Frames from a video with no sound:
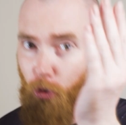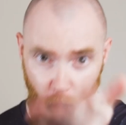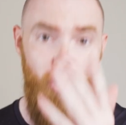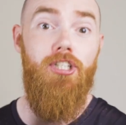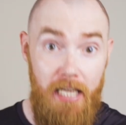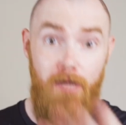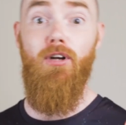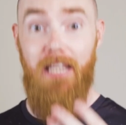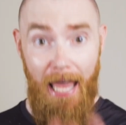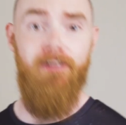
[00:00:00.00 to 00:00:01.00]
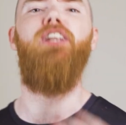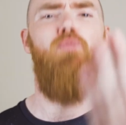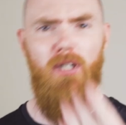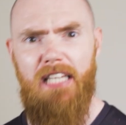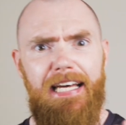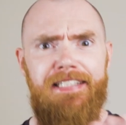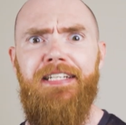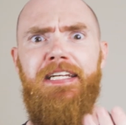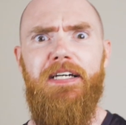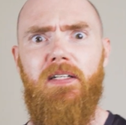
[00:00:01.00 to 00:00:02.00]
Good, see, we're
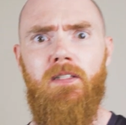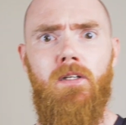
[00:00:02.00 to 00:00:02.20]
learning here.